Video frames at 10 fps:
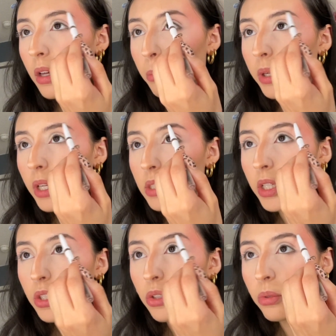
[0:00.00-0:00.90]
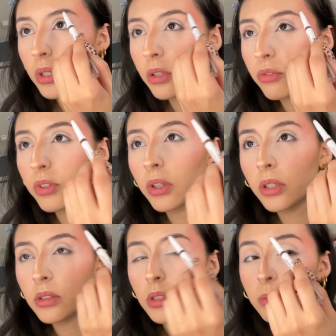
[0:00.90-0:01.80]
because I do need to fill
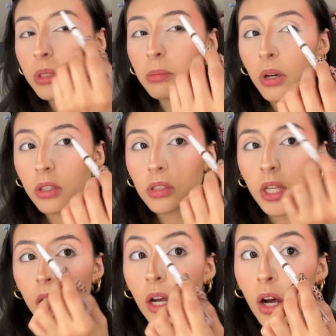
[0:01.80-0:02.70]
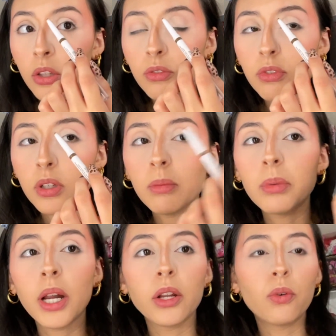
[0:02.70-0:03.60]
in some spots on the front,
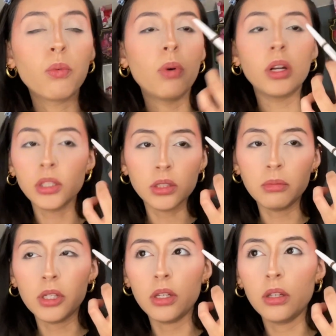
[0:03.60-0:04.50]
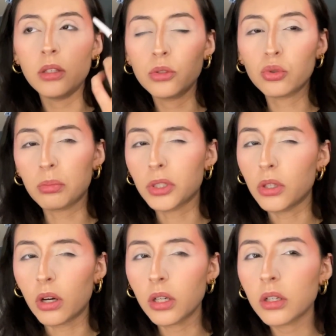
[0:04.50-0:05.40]
but I don't want it to be super
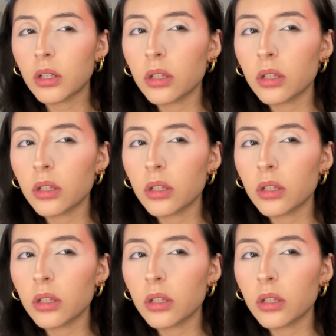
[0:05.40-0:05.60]
dark.